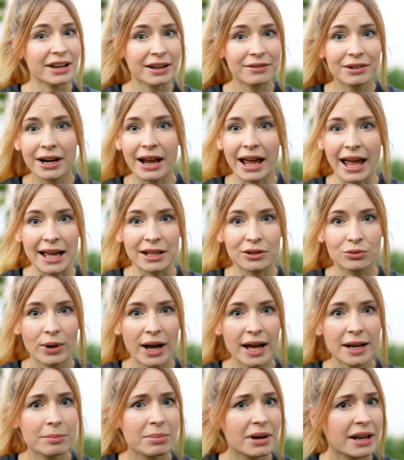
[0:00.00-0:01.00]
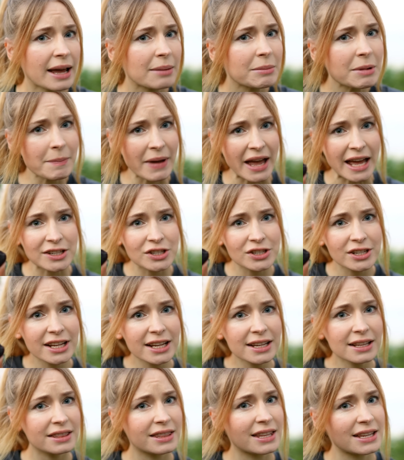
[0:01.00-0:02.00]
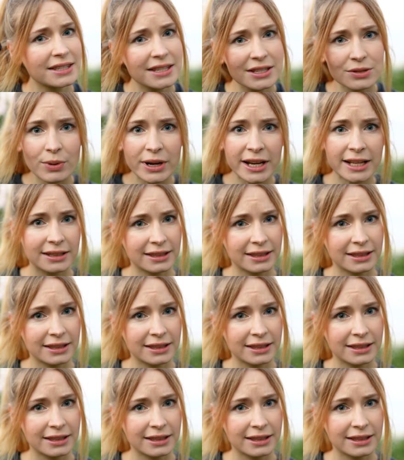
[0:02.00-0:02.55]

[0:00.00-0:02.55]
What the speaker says: never had one, but I'm imagining this is what it